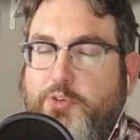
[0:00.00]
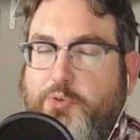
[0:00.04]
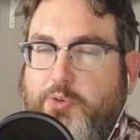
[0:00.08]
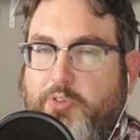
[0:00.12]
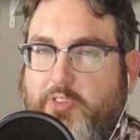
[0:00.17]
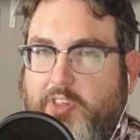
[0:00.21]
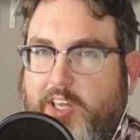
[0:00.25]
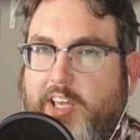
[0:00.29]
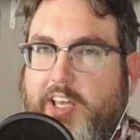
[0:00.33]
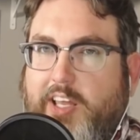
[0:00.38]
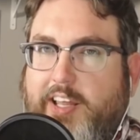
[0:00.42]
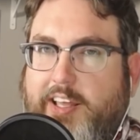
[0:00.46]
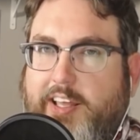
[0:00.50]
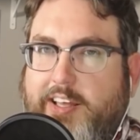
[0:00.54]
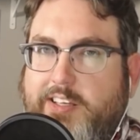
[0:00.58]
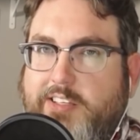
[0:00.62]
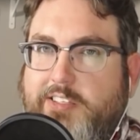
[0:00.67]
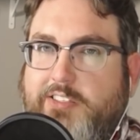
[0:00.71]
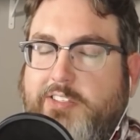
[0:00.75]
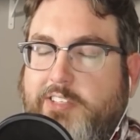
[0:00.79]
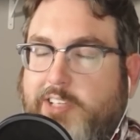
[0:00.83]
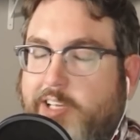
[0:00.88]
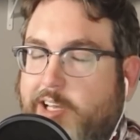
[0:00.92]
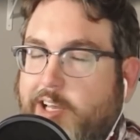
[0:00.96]
you think it
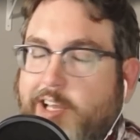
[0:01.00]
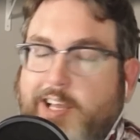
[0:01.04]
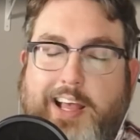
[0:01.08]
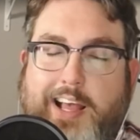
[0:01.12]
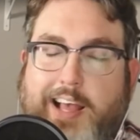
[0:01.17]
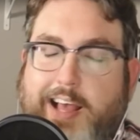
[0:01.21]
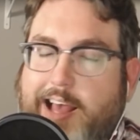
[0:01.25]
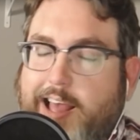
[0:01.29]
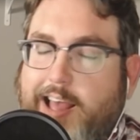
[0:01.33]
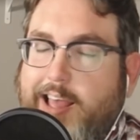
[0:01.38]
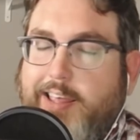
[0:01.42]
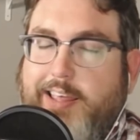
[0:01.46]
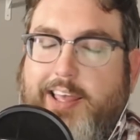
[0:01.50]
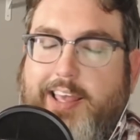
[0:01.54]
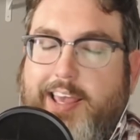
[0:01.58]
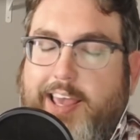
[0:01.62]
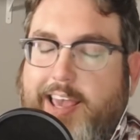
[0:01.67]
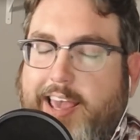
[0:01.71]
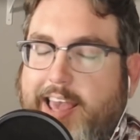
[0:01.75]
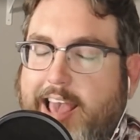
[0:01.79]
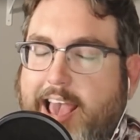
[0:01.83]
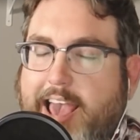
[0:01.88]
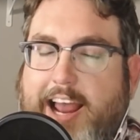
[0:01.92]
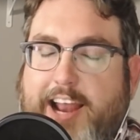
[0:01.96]
is.
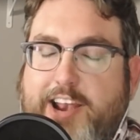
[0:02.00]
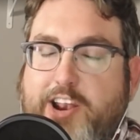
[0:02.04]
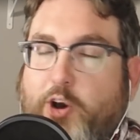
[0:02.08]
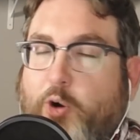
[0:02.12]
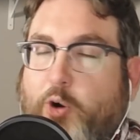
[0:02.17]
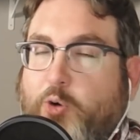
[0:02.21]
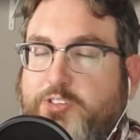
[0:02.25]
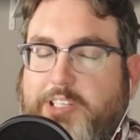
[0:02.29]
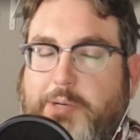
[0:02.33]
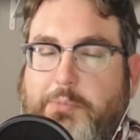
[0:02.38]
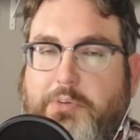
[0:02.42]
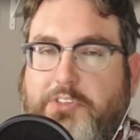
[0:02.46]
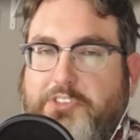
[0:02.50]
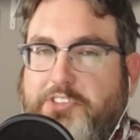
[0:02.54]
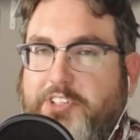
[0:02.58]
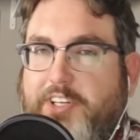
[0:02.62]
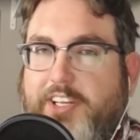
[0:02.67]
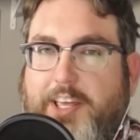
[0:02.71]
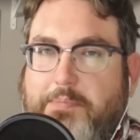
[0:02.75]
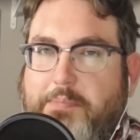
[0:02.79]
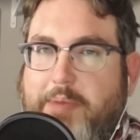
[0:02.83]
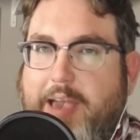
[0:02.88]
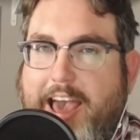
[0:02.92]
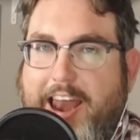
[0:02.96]
And I know someone's going
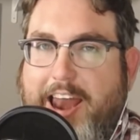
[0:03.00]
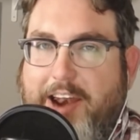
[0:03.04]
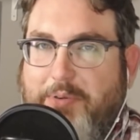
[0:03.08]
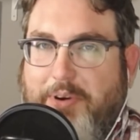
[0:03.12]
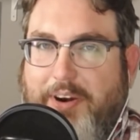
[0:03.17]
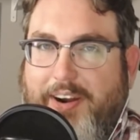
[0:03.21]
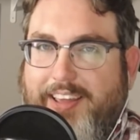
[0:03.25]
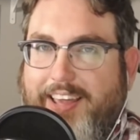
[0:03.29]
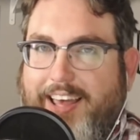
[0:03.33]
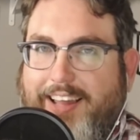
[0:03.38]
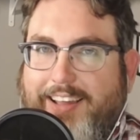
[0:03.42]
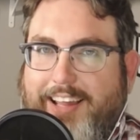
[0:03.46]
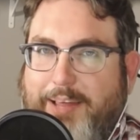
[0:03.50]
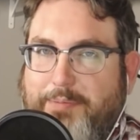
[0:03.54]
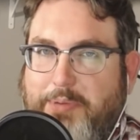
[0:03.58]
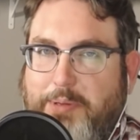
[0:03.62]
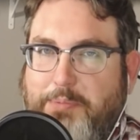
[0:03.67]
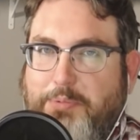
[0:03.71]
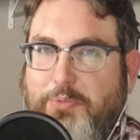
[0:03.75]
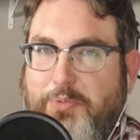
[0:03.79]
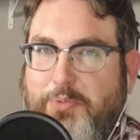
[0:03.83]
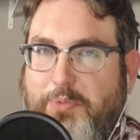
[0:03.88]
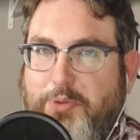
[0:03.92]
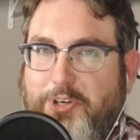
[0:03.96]
to get mad, and we're going to get like
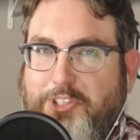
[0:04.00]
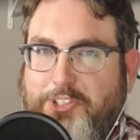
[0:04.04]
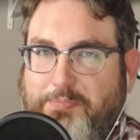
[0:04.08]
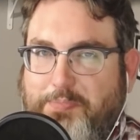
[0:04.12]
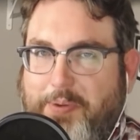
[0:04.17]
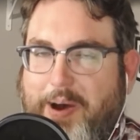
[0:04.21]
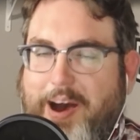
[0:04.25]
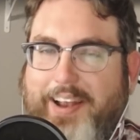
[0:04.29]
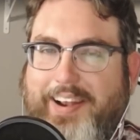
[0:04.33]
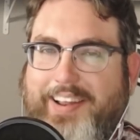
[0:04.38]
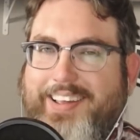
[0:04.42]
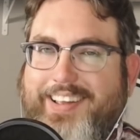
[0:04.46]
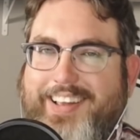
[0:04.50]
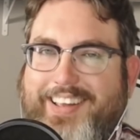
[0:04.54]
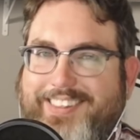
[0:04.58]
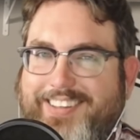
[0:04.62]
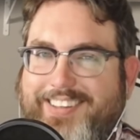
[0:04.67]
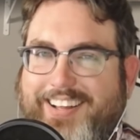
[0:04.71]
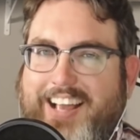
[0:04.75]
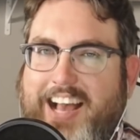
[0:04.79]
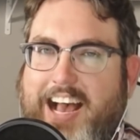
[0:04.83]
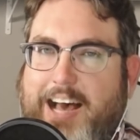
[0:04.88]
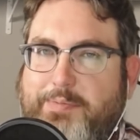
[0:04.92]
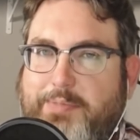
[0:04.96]
people responding
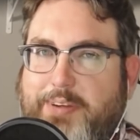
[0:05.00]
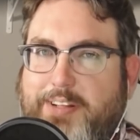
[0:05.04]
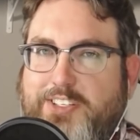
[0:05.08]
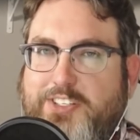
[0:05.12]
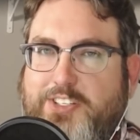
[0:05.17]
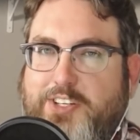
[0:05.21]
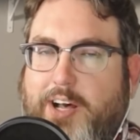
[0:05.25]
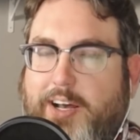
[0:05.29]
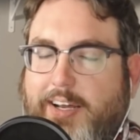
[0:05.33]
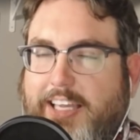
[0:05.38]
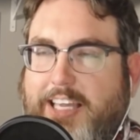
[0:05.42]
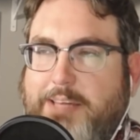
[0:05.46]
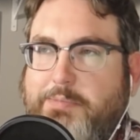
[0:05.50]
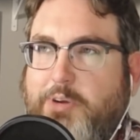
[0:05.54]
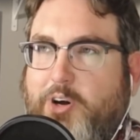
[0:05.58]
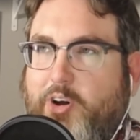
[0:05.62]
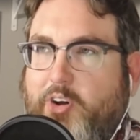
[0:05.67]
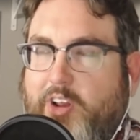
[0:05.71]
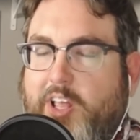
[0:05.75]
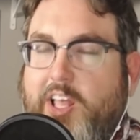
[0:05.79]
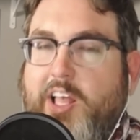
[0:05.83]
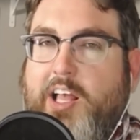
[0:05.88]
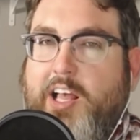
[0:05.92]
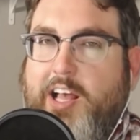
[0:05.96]
in the comments talking
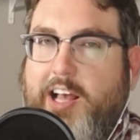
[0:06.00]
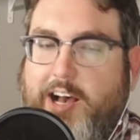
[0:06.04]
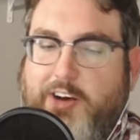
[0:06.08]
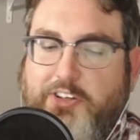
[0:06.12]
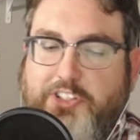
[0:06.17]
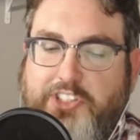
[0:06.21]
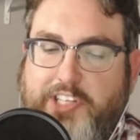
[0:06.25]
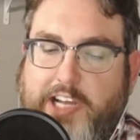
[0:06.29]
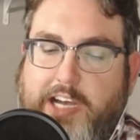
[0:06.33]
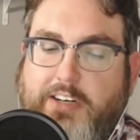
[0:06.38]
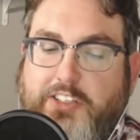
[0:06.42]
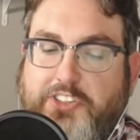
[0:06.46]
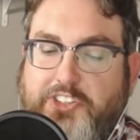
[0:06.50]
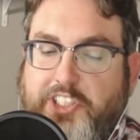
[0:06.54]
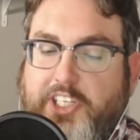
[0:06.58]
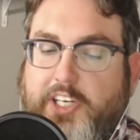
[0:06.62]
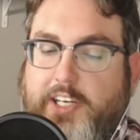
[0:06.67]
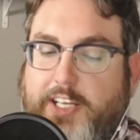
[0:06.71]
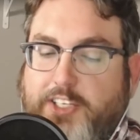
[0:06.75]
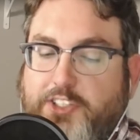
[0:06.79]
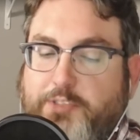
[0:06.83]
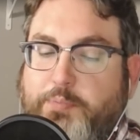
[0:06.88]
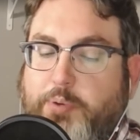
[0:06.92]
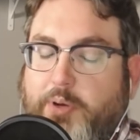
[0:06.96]
about how
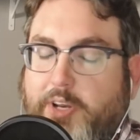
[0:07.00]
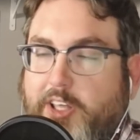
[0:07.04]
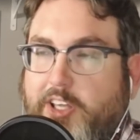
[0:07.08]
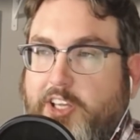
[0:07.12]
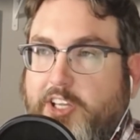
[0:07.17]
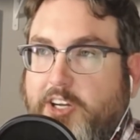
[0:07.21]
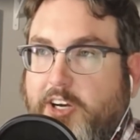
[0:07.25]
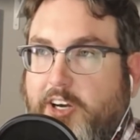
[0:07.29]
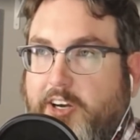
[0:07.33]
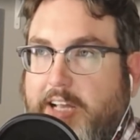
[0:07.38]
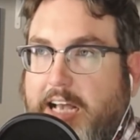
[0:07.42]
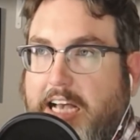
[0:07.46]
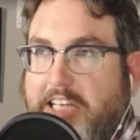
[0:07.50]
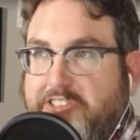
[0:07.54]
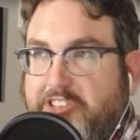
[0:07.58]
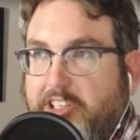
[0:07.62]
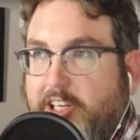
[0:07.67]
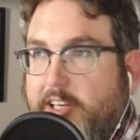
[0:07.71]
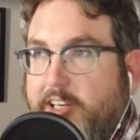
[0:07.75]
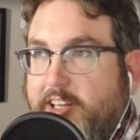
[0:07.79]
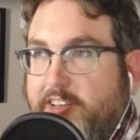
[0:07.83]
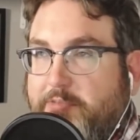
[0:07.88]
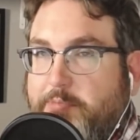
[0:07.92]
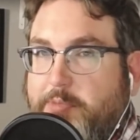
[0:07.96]
challenging it is putting
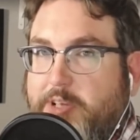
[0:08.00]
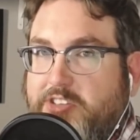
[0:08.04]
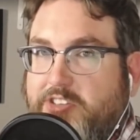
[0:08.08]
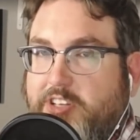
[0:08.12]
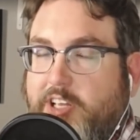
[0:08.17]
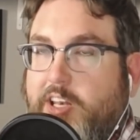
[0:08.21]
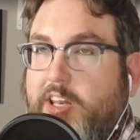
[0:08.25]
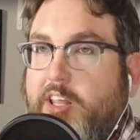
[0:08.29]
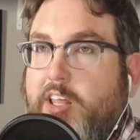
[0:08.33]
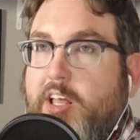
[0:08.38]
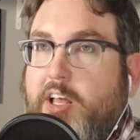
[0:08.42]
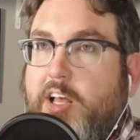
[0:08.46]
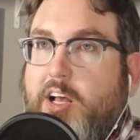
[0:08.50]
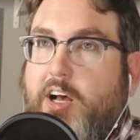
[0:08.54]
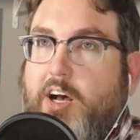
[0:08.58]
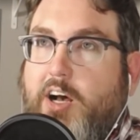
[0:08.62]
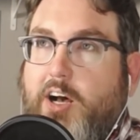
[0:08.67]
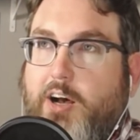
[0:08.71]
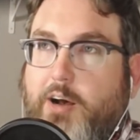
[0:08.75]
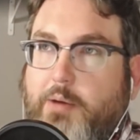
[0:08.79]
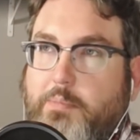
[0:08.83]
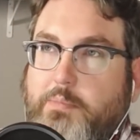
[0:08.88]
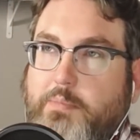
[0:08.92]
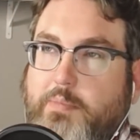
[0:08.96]
Curiosity on Niv Mizzet.
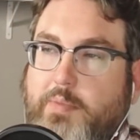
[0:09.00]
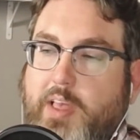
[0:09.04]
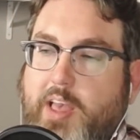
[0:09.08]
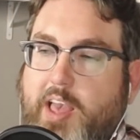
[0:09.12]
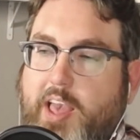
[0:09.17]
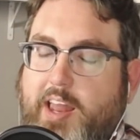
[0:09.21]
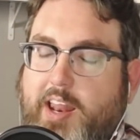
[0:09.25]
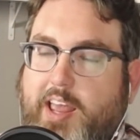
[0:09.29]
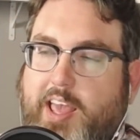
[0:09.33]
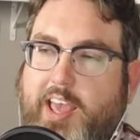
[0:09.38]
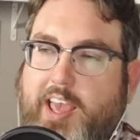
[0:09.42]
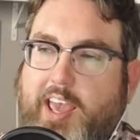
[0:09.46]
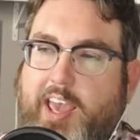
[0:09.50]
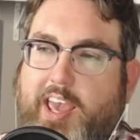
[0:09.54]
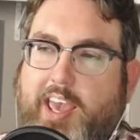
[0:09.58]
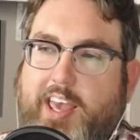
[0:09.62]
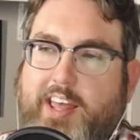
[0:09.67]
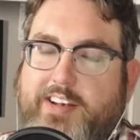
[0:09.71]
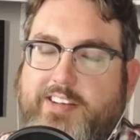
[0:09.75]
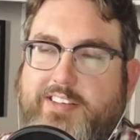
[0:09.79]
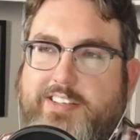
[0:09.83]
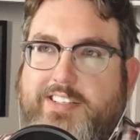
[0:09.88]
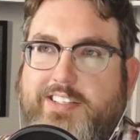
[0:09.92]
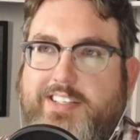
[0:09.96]

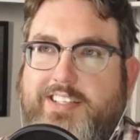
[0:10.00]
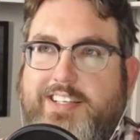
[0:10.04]
And